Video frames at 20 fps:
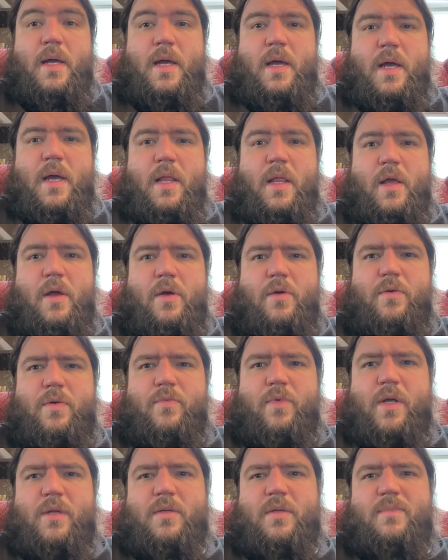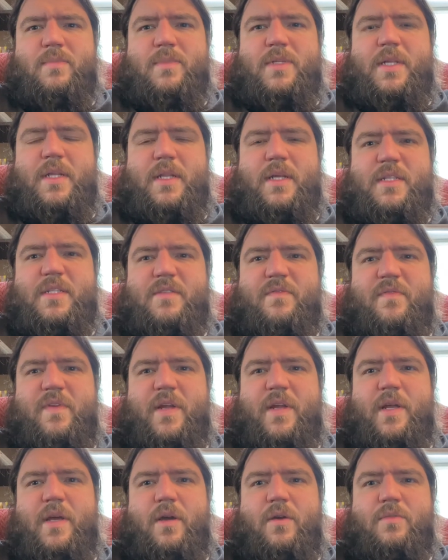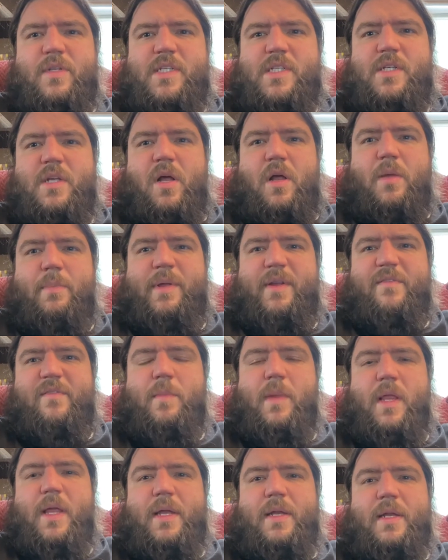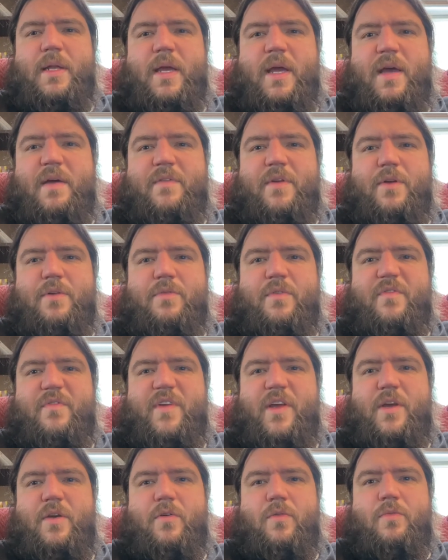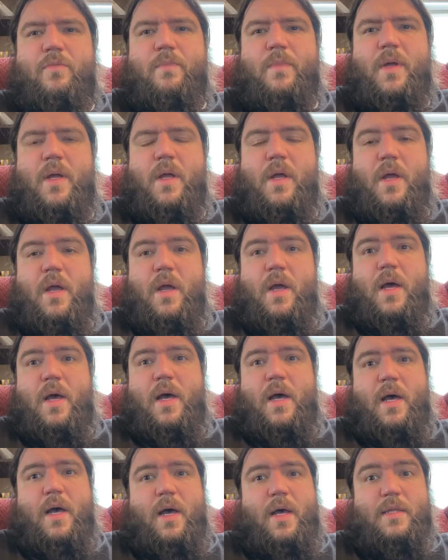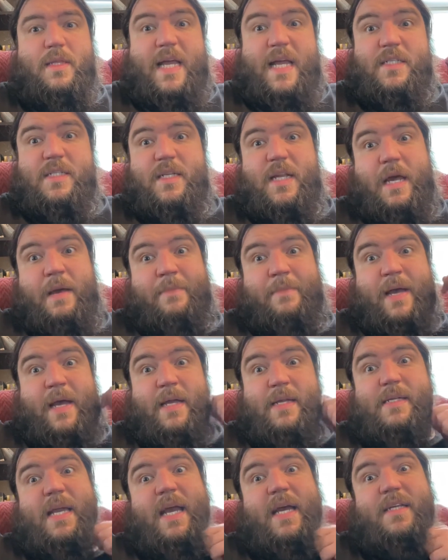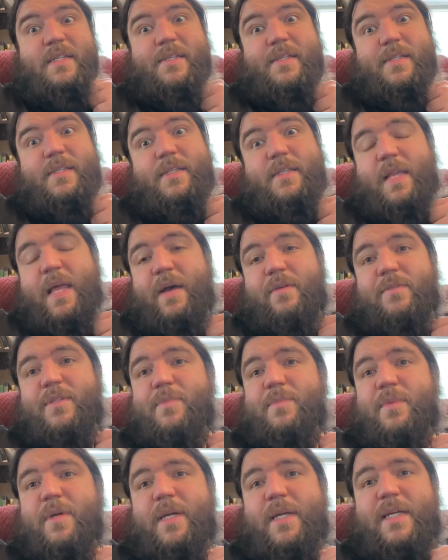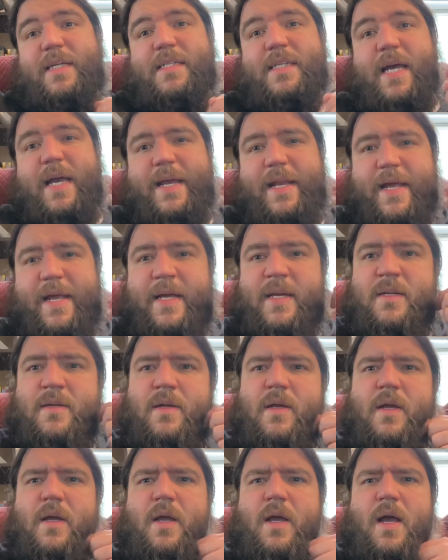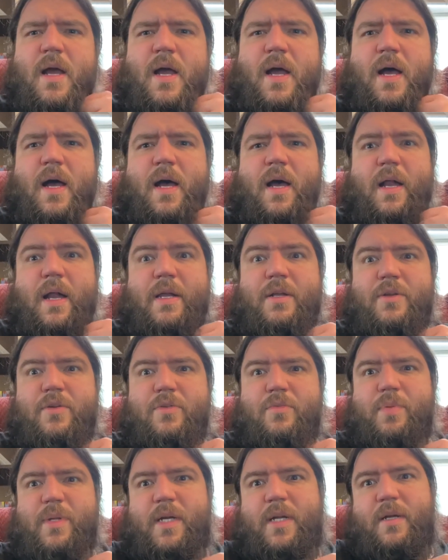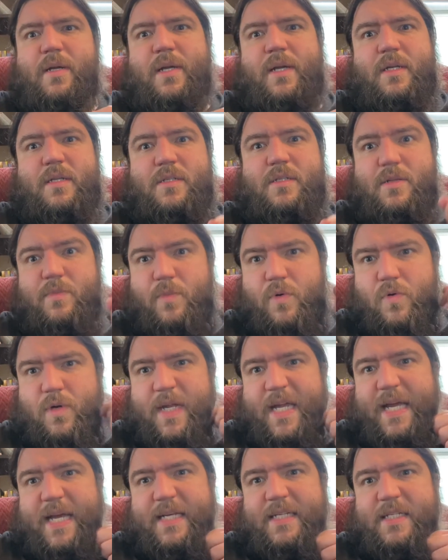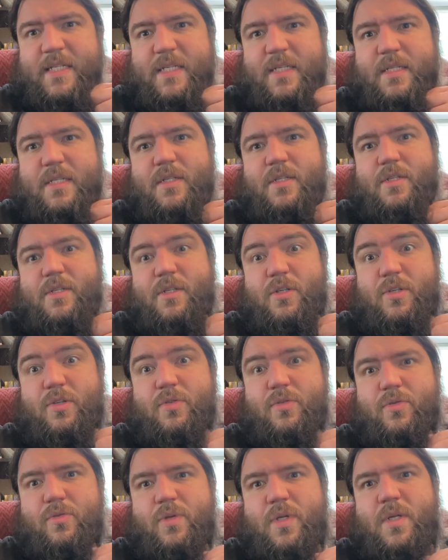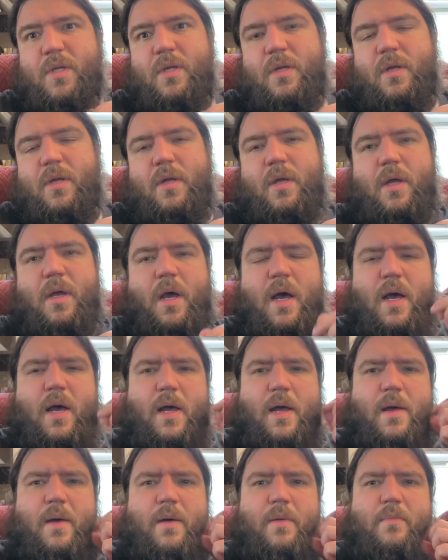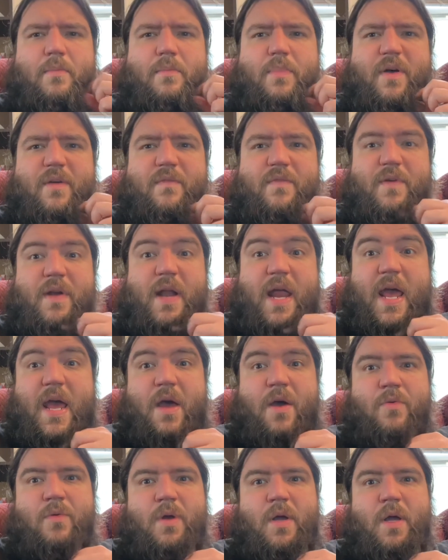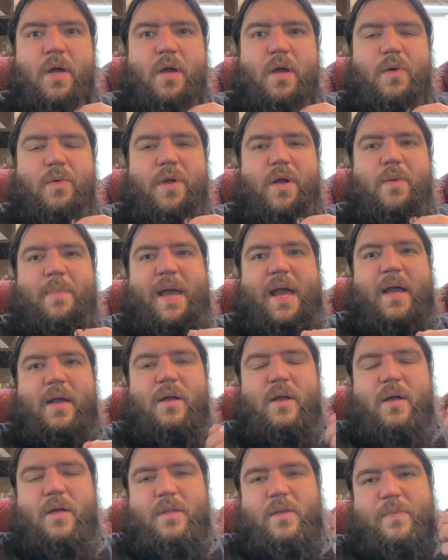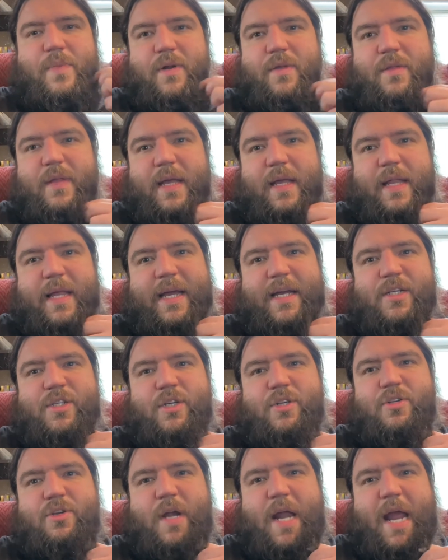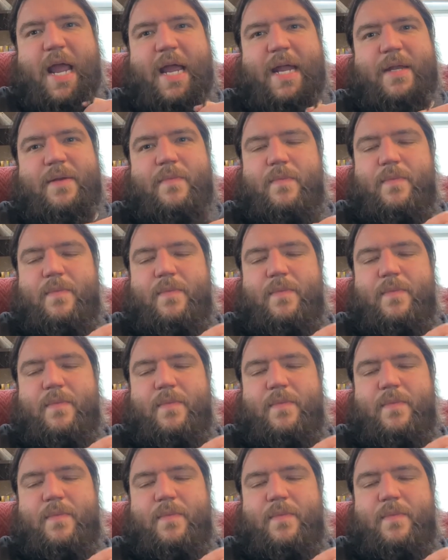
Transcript: Hello and welcome to this video installment of Melendy Avenue Review. Last time I had guests, and that was pretty exciting. I do plan on getting some more guests soon, but for now, we are back on the birthday lecture train.